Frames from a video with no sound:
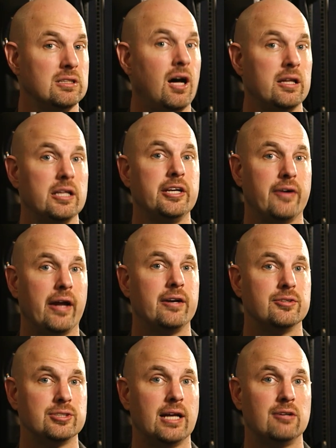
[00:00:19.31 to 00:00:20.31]
nonlinear
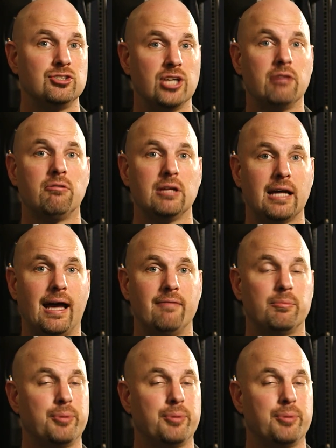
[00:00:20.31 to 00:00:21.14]
editors now generally have